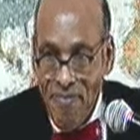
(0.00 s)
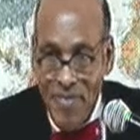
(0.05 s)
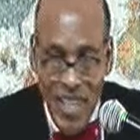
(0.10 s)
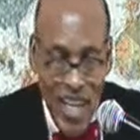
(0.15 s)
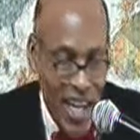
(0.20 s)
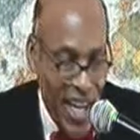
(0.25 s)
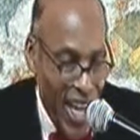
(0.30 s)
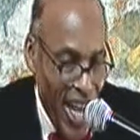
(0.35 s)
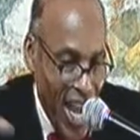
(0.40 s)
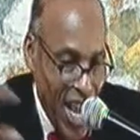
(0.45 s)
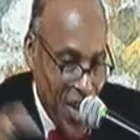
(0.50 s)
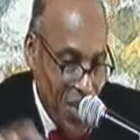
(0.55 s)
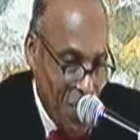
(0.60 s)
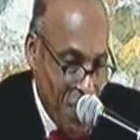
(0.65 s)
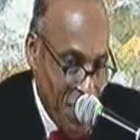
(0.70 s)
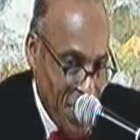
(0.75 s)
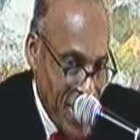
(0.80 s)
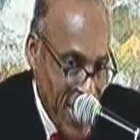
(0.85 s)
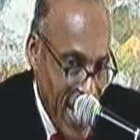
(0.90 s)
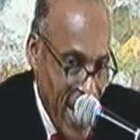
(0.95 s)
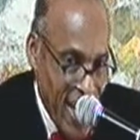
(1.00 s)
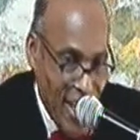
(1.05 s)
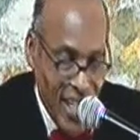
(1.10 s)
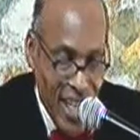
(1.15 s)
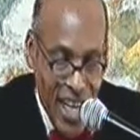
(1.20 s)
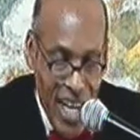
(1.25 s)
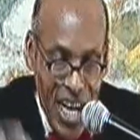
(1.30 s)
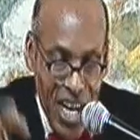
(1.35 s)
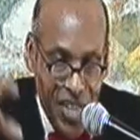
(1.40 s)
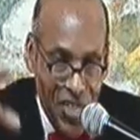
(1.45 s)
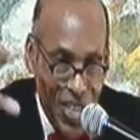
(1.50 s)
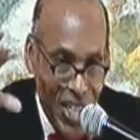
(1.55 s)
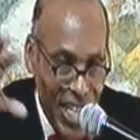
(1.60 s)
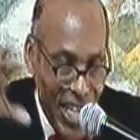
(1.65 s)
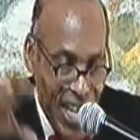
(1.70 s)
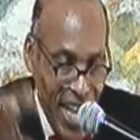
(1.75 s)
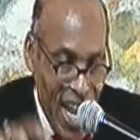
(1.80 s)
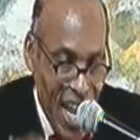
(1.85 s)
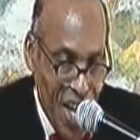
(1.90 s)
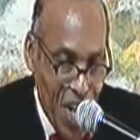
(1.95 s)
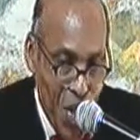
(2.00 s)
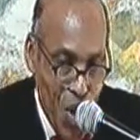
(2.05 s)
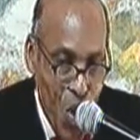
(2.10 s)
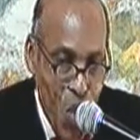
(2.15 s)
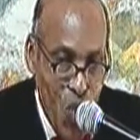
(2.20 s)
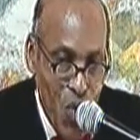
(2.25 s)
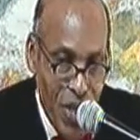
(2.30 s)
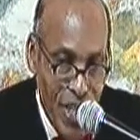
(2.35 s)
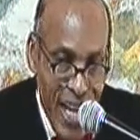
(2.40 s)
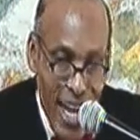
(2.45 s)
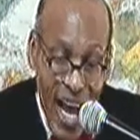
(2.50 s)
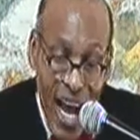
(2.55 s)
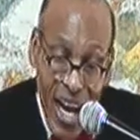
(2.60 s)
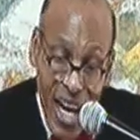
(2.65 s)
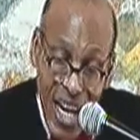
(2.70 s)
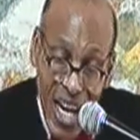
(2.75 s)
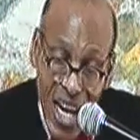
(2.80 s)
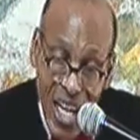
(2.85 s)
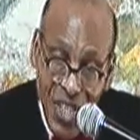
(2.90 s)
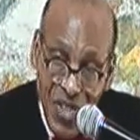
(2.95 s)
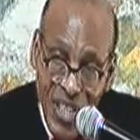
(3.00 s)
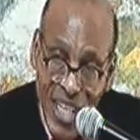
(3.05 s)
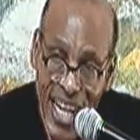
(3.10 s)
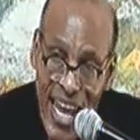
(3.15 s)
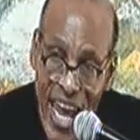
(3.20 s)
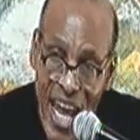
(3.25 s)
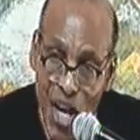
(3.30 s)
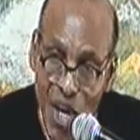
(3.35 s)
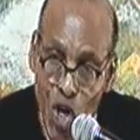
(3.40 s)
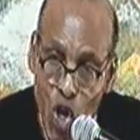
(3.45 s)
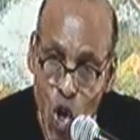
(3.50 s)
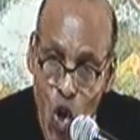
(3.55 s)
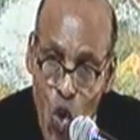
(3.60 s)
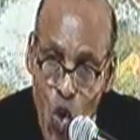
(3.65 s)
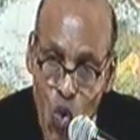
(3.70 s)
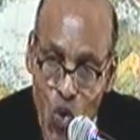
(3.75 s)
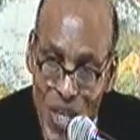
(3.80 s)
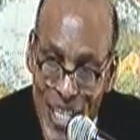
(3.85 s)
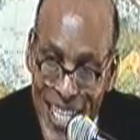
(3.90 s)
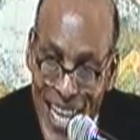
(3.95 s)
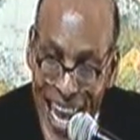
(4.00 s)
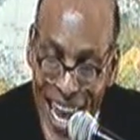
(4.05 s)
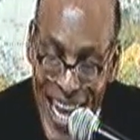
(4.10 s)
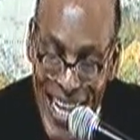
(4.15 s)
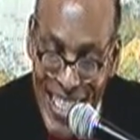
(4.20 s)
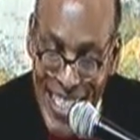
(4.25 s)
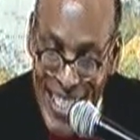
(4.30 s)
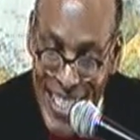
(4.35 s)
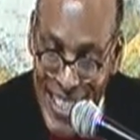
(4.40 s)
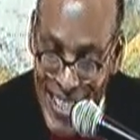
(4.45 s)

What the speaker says: They ain't had no debt. The country ain't had no debt. Our country ain't had no debt.